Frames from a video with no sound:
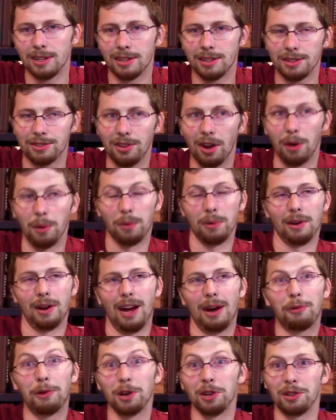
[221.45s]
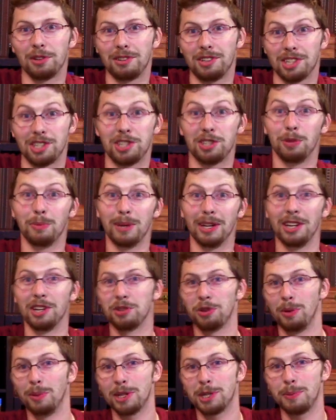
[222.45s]
So I want it to still be an
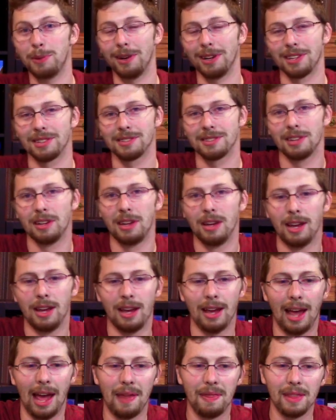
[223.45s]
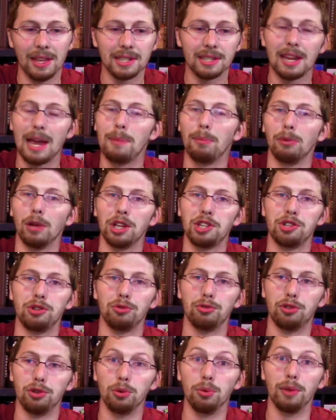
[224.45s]
enjoyable experience. And this game lets you
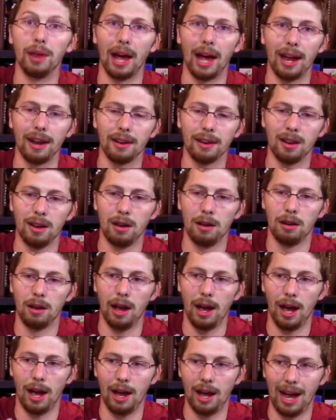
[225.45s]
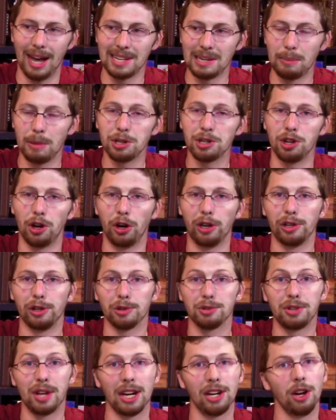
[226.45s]
do that. As I mentioned earlier,
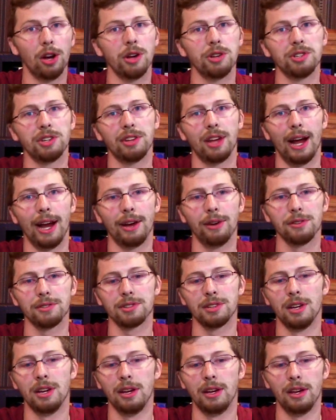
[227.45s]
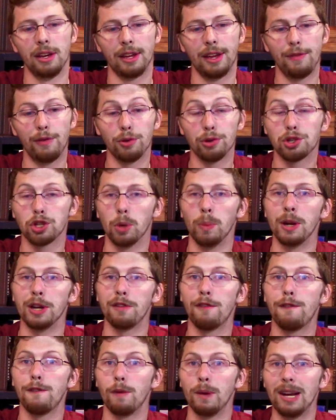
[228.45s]
those technology tiles give you so much
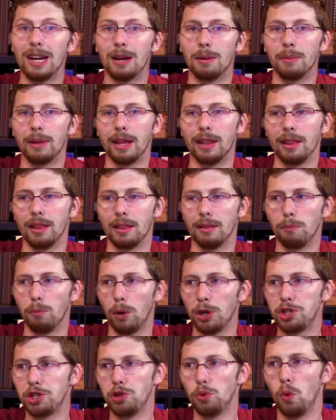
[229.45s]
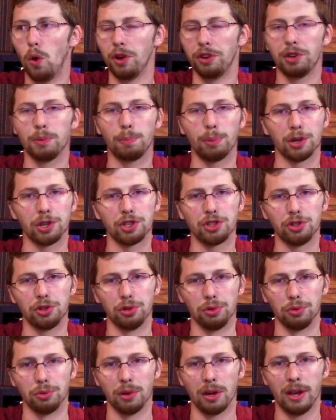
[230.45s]
freedom in what you want to
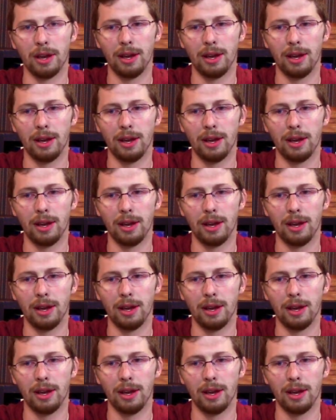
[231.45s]
pursue.